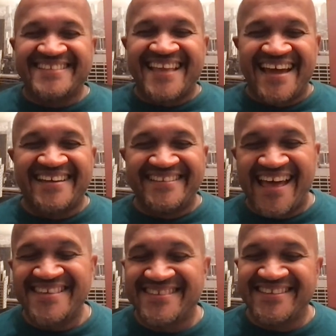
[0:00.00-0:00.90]
thing.
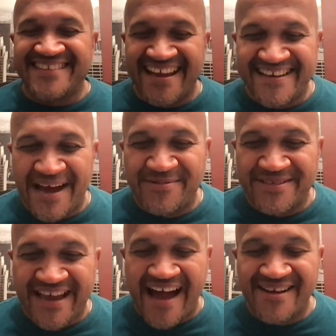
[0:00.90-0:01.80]
That's the thing that was
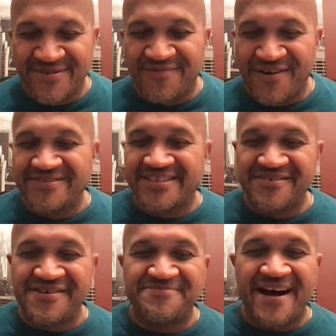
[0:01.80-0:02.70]

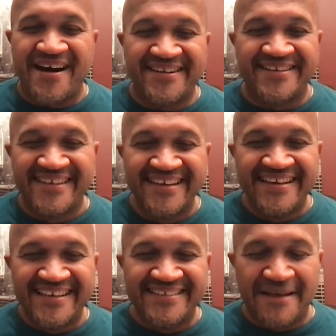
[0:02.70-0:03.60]
controversial about it,
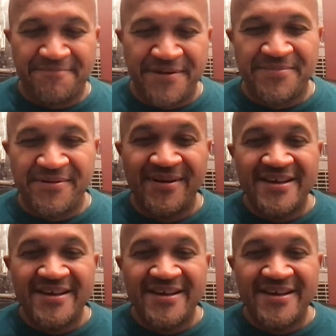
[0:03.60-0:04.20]
is that people.